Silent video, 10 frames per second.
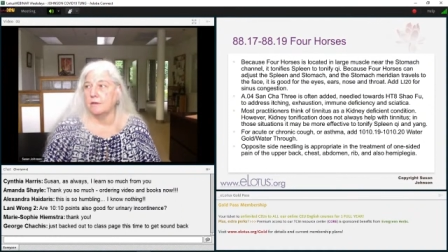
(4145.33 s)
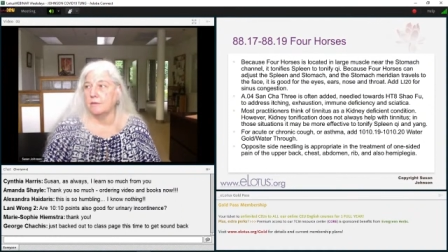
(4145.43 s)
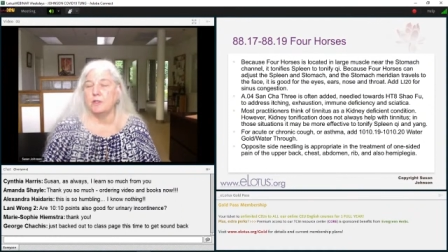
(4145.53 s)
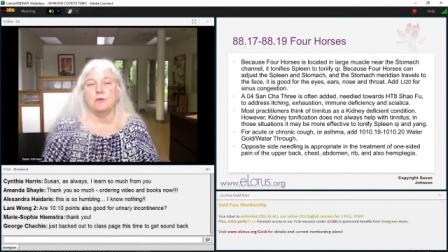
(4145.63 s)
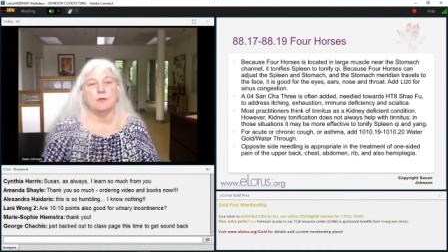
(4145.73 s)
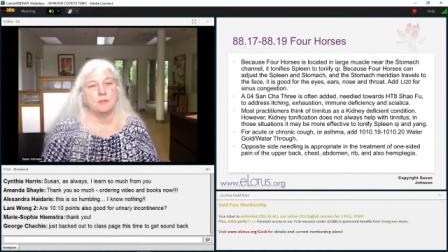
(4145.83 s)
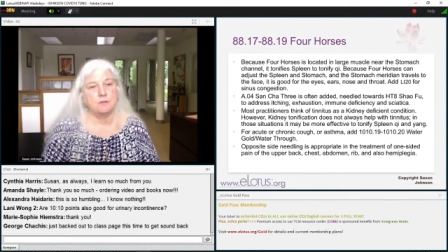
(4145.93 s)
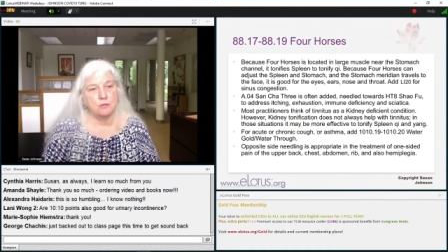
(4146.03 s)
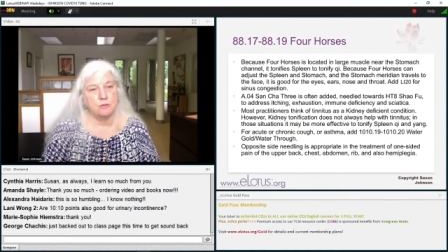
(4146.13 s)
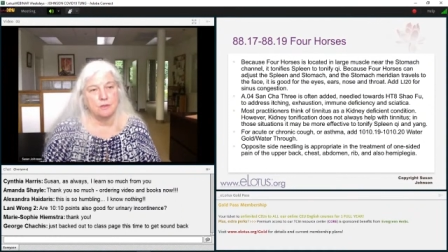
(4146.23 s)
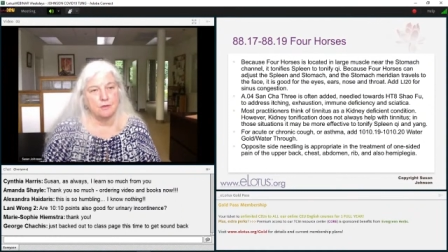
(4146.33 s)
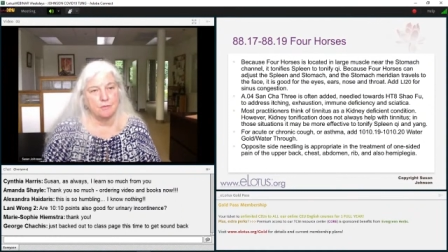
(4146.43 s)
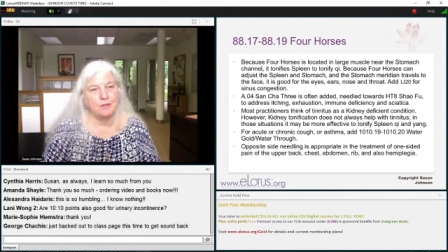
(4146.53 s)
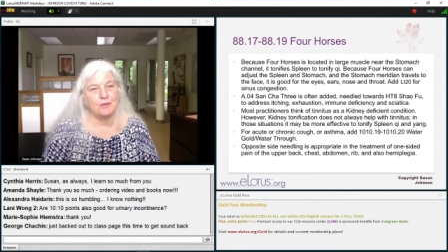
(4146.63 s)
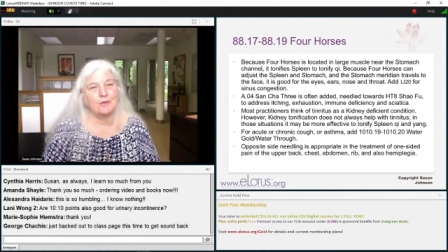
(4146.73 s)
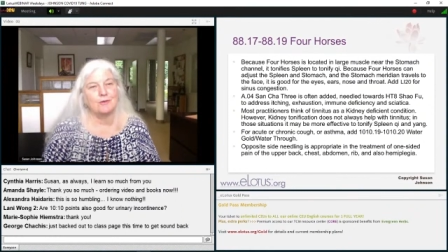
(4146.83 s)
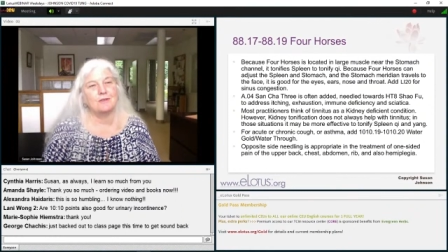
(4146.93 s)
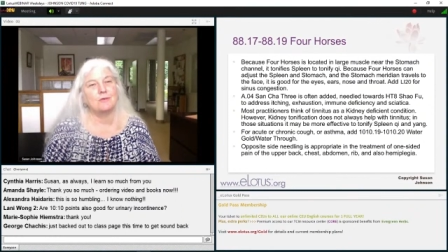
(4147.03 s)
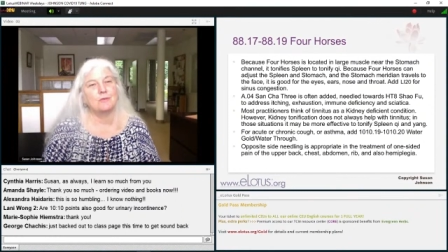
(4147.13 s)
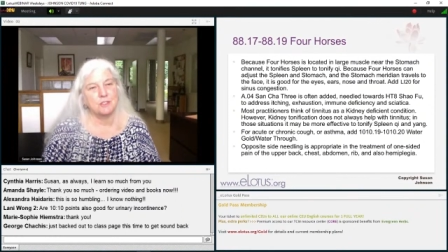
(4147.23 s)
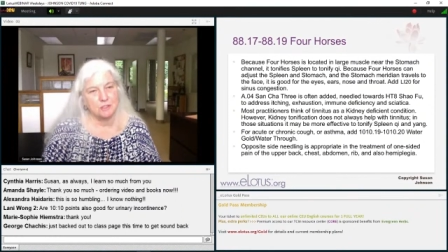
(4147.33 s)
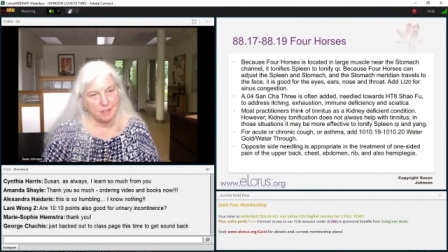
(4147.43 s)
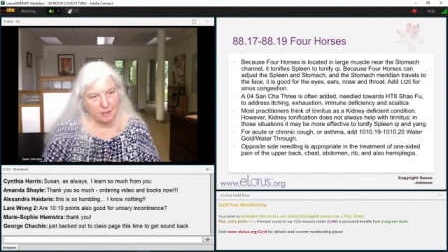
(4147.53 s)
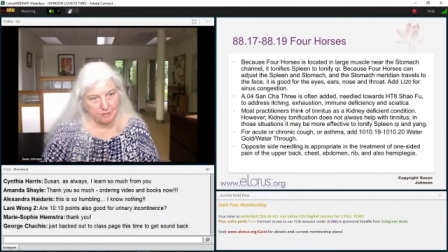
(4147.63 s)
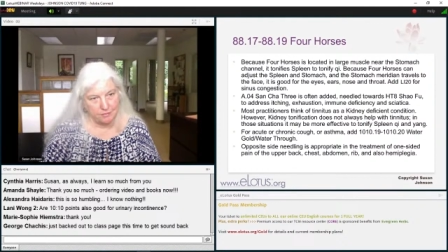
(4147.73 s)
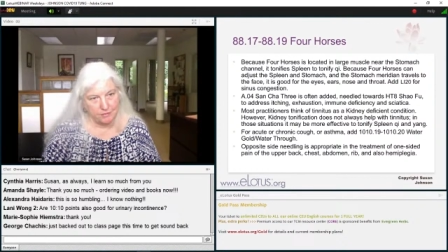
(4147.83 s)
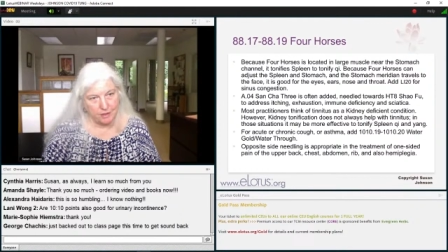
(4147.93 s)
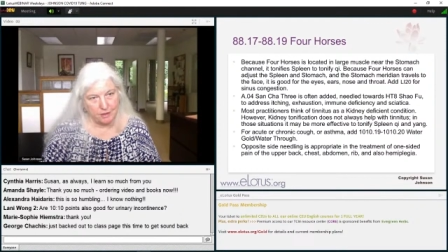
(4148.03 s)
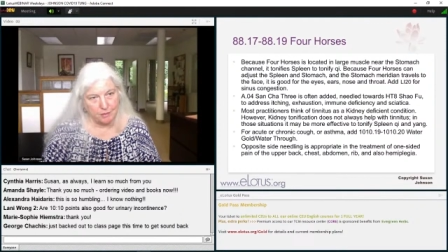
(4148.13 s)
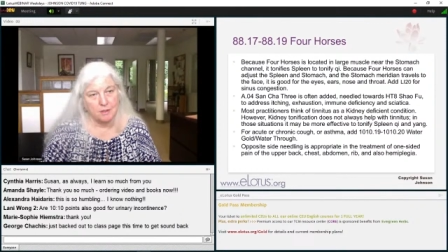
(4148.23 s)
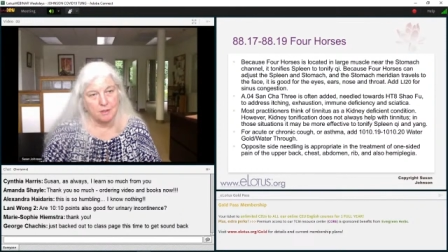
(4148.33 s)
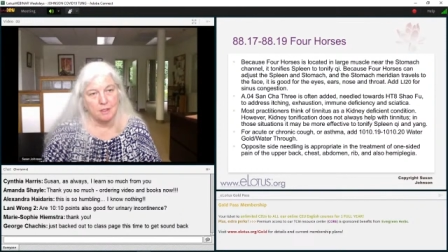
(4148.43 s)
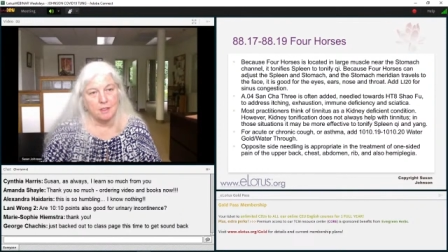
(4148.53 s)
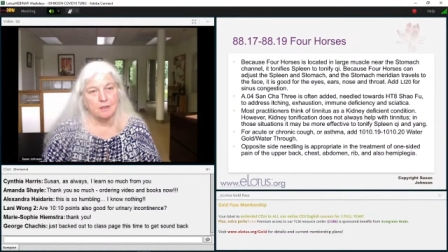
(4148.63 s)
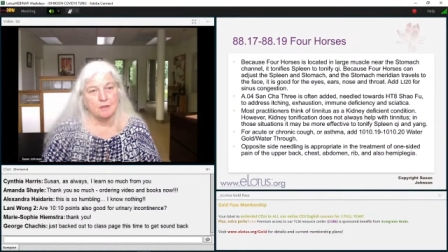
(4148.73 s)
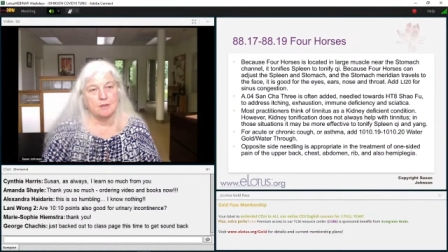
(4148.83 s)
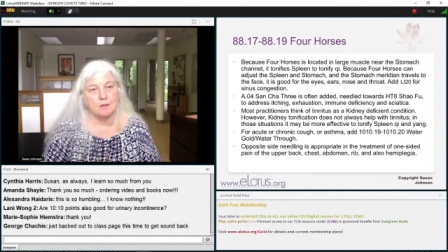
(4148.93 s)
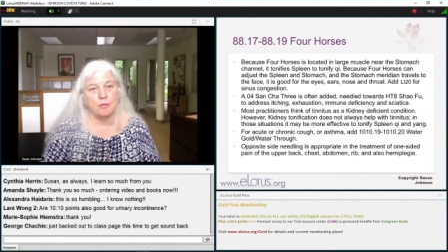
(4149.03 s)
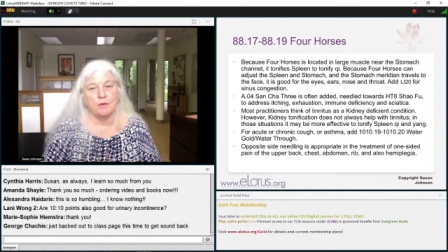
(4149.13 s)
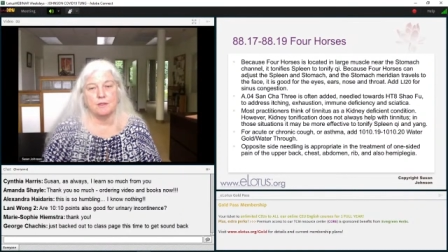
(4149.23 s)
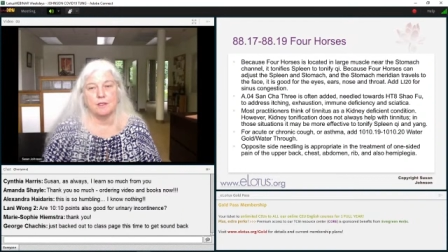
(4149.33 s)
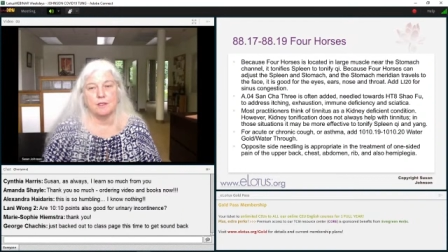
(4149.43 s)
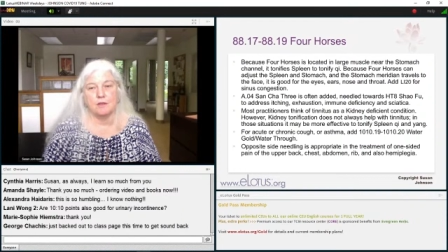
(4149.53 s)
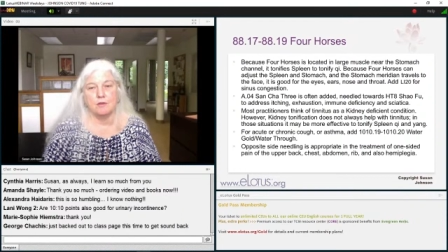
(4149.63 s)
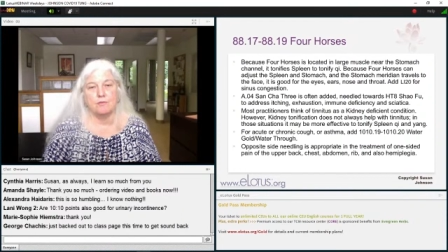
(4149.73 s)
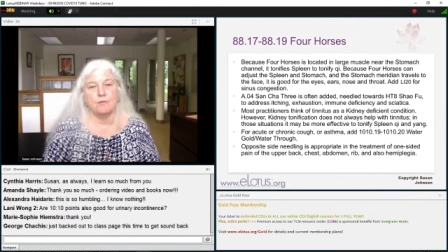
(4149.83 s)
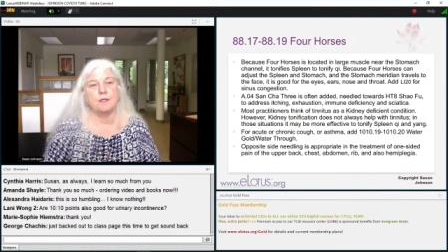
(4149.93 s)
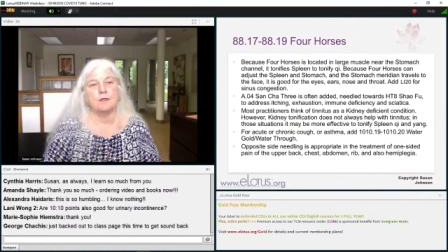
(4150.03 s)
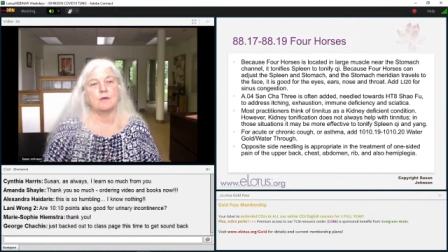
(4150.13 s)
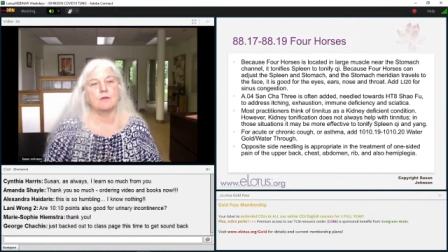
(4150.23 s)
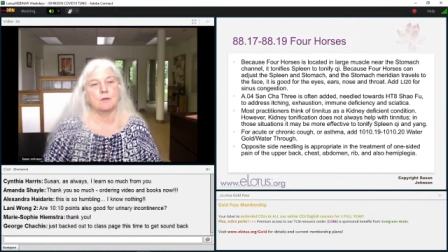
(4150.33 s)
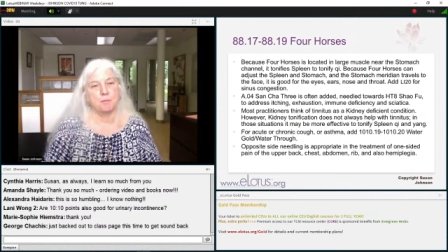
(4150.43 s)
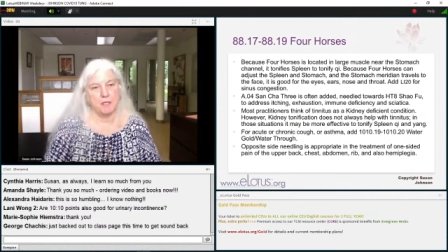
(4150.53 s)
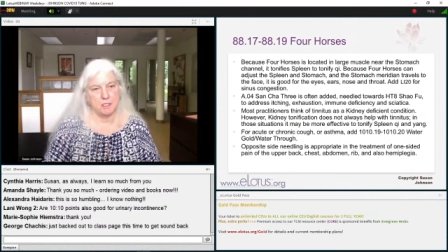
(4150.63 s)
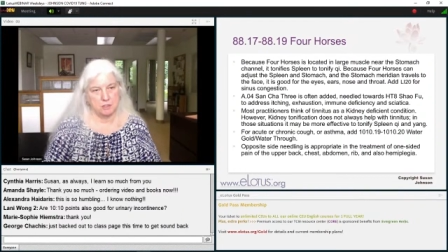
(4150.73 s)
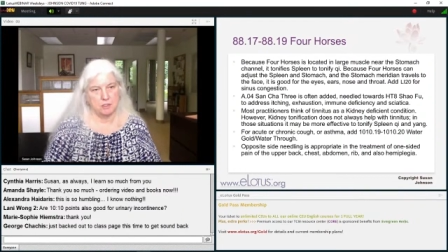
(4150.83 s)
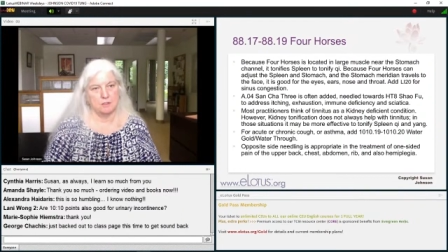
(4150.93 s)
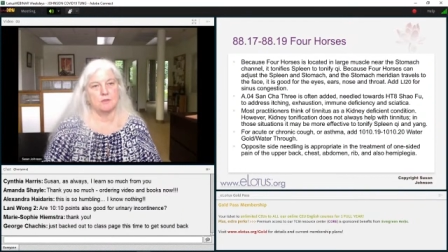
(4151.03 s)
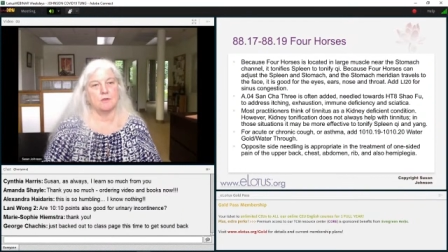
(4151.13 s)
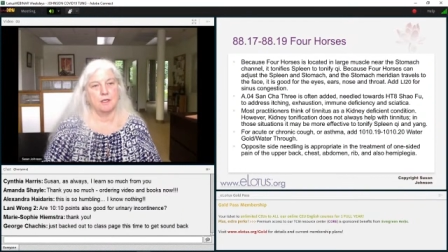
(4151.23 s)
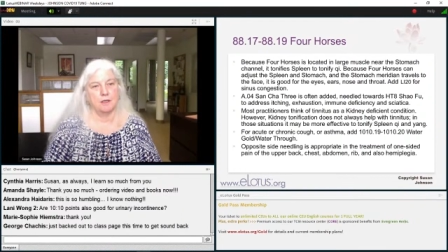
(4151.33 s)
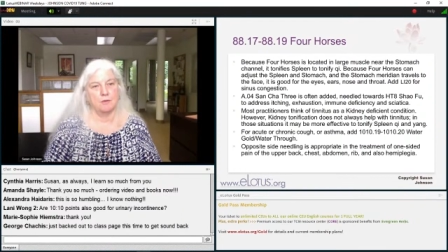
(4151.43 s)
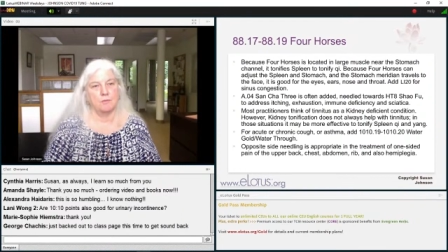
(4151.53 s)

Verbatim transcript: when you're intuitive, when your intuition has developed to the point that you feel the patient, okay?